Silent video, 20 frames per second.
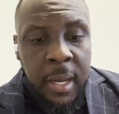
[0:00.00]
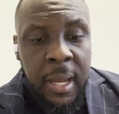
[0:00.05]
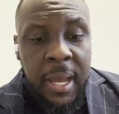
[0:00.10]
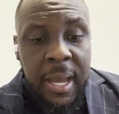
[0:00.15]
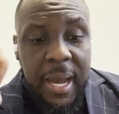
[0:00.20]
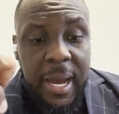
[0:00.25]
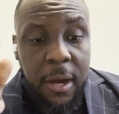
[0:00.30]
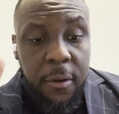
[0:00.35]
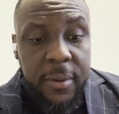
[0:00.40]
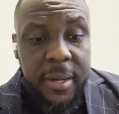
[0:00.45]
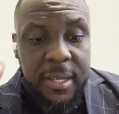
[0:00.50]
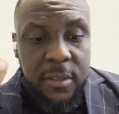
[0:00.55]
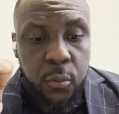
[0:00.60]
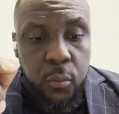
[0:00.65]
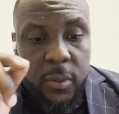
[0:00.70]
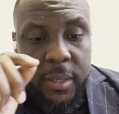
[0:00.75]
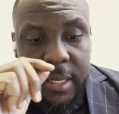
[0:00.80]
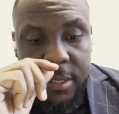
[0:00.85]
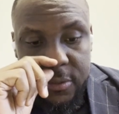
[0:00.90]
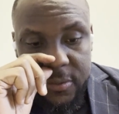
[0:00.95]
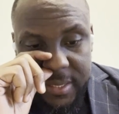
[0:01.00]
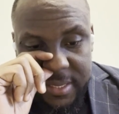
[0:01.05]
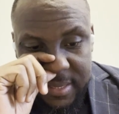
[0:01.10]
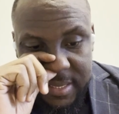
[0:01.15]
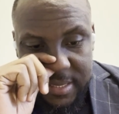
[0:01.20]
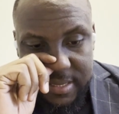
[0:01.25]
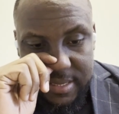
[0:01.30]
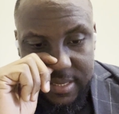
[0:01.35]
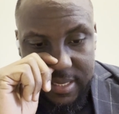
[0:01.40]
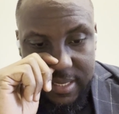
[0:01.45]
How that would address
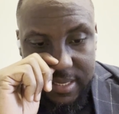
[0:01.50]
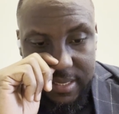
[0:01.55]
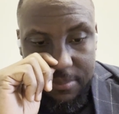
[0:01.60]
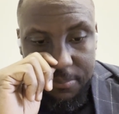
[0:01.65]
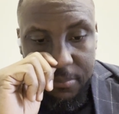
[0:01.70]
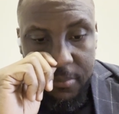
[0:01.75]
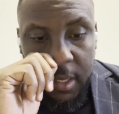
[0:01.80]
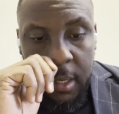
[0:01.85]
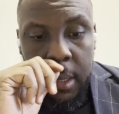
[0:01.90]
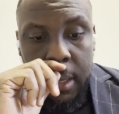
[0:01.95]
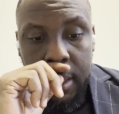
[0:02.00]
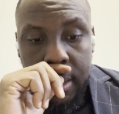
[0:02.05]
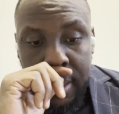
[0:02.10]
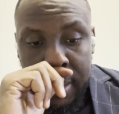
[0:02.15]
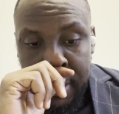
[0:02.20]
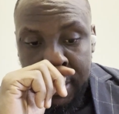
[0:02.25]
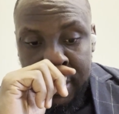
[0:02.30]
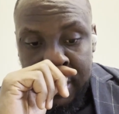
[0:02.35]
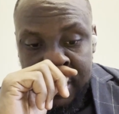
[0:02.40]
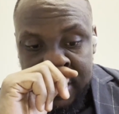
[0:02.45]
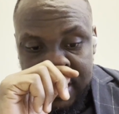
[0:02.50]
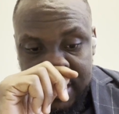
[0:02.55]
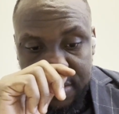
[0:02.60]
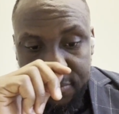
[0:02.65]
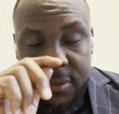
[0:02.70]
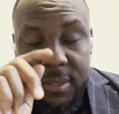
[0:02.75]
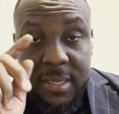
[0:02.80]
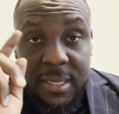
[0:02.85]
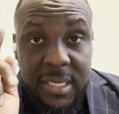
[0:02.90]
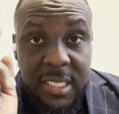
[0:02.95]
this
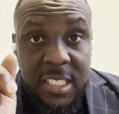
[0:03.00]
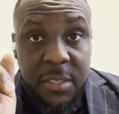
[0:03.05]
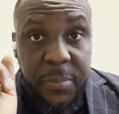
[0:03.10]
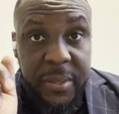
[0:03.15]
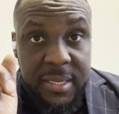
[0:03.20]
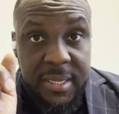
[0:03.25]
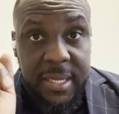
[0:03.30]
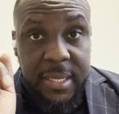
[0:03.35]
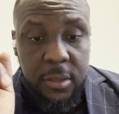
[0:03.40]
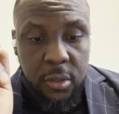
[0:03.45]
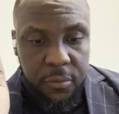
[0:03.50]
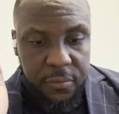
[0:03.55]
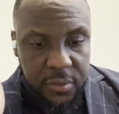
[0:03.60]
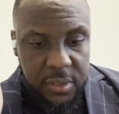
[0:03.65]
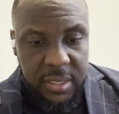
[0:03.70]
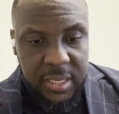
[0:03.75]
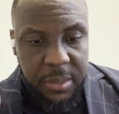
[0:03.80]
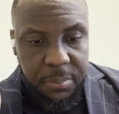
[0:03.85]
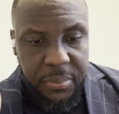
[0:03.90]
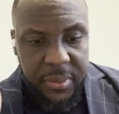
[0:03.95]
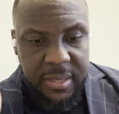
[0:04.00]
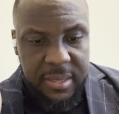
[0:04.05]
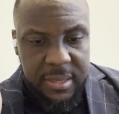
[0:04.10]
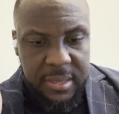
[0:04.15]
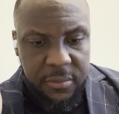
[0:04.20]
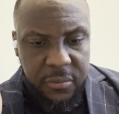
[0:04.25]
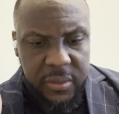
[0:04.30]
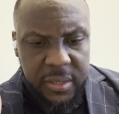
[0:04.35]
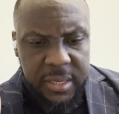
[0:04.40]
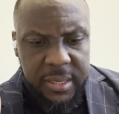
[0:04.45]
76% of GDP
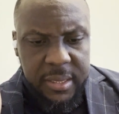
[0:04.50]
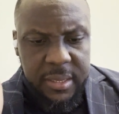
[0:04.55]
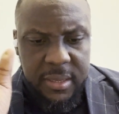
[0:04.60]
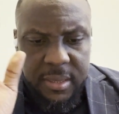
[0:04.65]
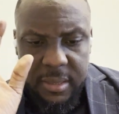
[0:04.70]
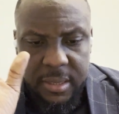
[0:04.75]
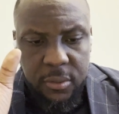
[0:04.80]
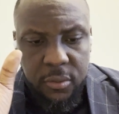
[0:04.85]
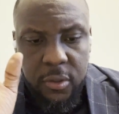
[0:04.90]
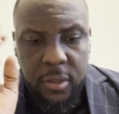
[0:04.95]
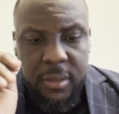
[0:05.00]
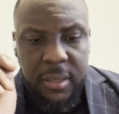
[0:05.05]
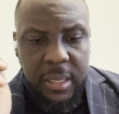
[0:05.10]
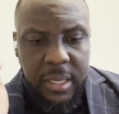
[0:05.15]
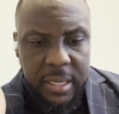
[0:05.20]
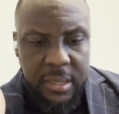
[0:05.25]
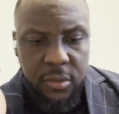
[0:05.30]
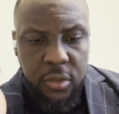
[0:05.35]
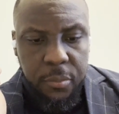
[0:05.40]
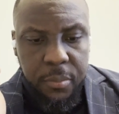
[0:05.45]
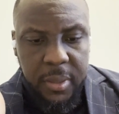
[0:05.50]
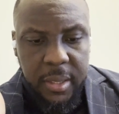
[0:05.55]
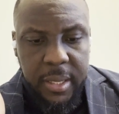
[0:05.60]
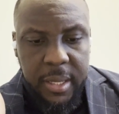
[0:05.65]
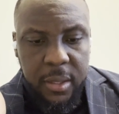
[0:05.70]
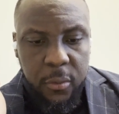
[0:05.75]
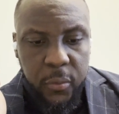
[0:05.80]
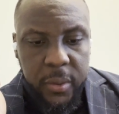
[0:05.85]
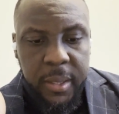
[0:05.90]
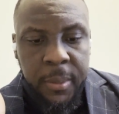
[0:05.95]
is really still not clear to me
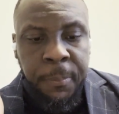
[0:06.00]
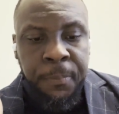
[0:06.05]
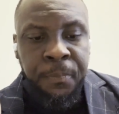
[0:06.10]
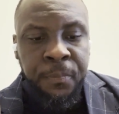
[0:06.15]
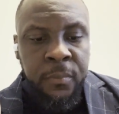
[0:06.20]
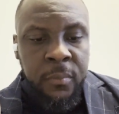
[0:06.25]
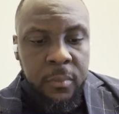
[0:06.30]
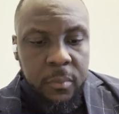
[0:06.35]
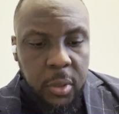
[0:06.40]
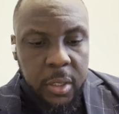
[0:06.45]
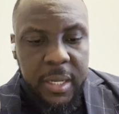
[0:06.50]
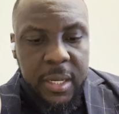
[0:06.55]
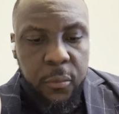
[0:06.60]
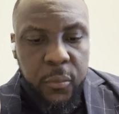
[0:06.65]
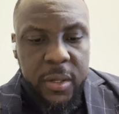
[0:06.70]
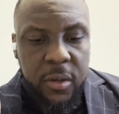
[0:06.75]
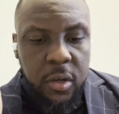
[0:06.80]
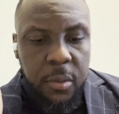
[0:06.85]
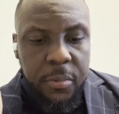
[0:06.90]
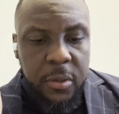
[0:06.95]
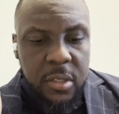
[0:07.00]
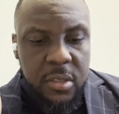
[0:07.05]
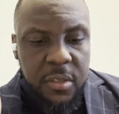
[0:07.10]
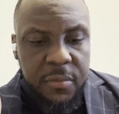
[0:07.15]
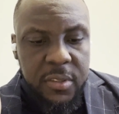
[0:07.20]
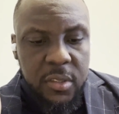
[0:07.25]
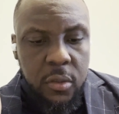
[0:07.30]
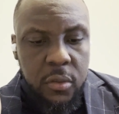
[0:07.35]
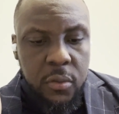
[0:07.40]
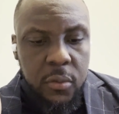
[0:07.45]
anyway. But anyway, HERSOV
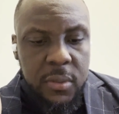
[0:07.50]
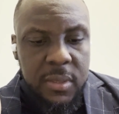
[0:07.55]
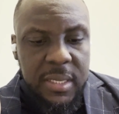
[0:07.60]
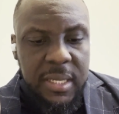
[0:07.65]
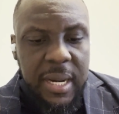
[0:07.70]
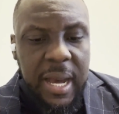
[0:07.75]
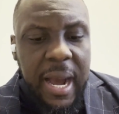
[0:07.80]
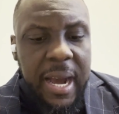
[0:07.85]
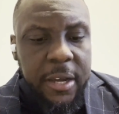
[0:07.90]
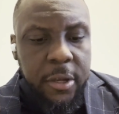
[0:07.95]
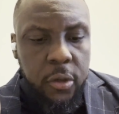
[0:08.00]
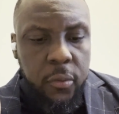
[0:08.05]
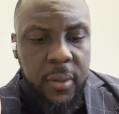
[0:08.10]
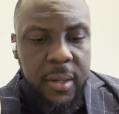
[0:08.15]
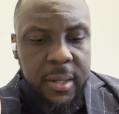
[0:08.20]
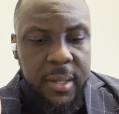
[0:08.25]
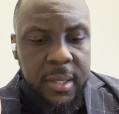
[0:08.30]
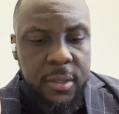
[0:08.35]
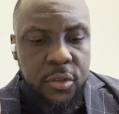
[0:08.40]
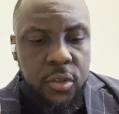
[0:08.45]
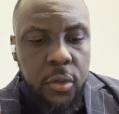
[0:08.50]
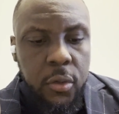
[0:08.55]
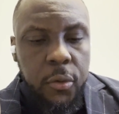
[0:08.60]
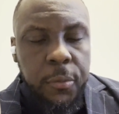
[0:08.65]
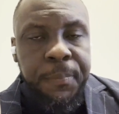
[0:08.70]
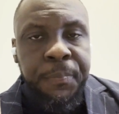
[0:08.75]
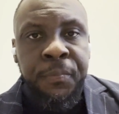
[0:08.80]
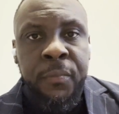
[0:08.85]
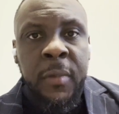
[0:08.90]
is also still arguing that, the